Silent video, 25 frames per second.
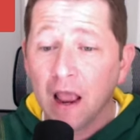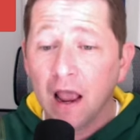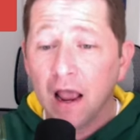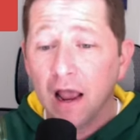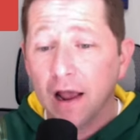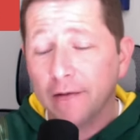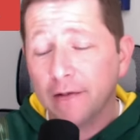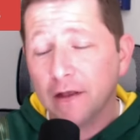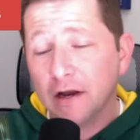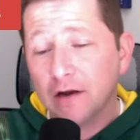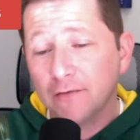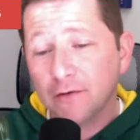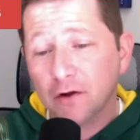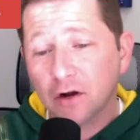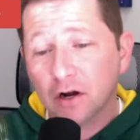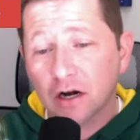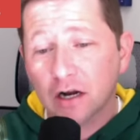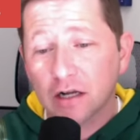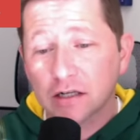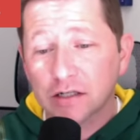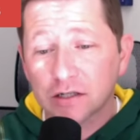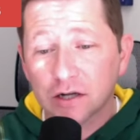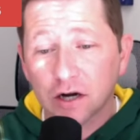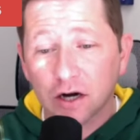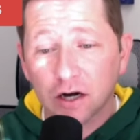And then if you're going
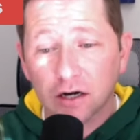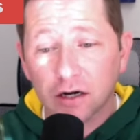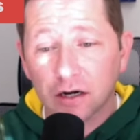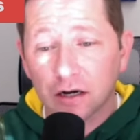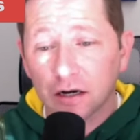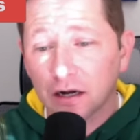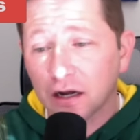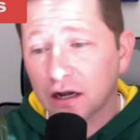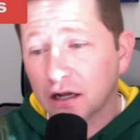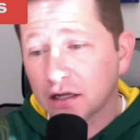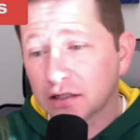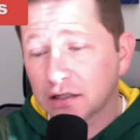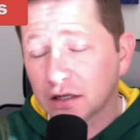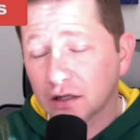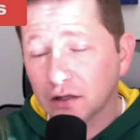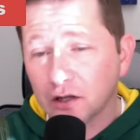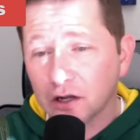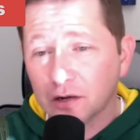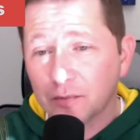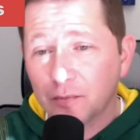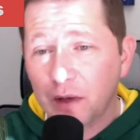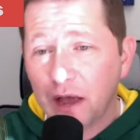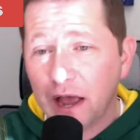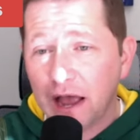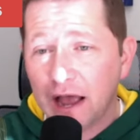to start to
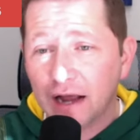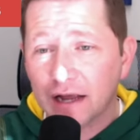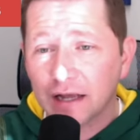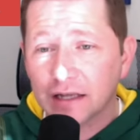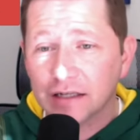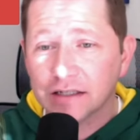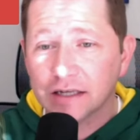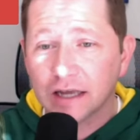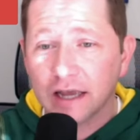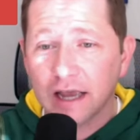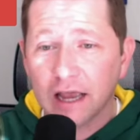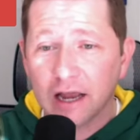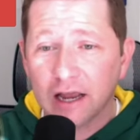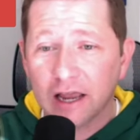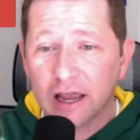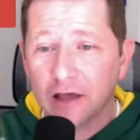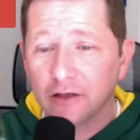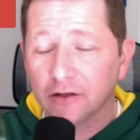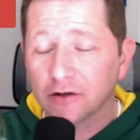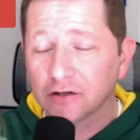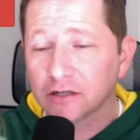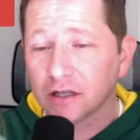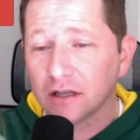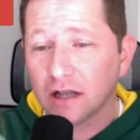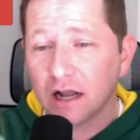look back and say, hey, okay,
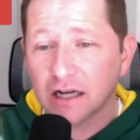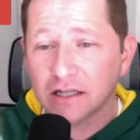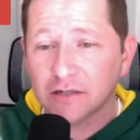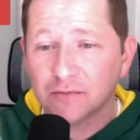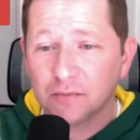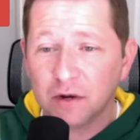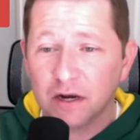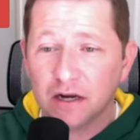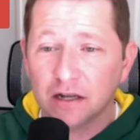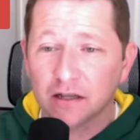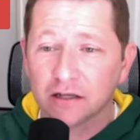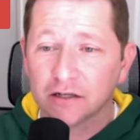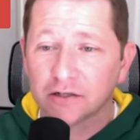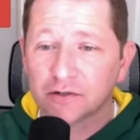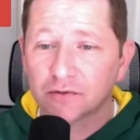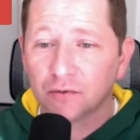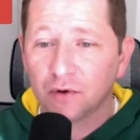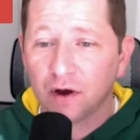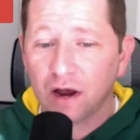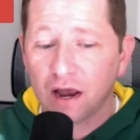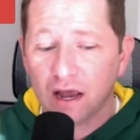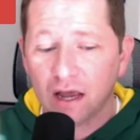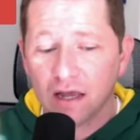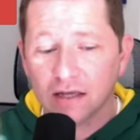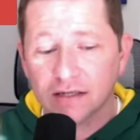there's a lot of speed in this
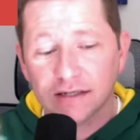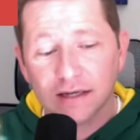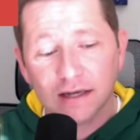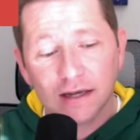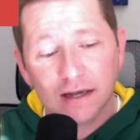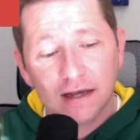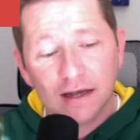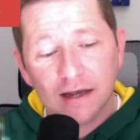race.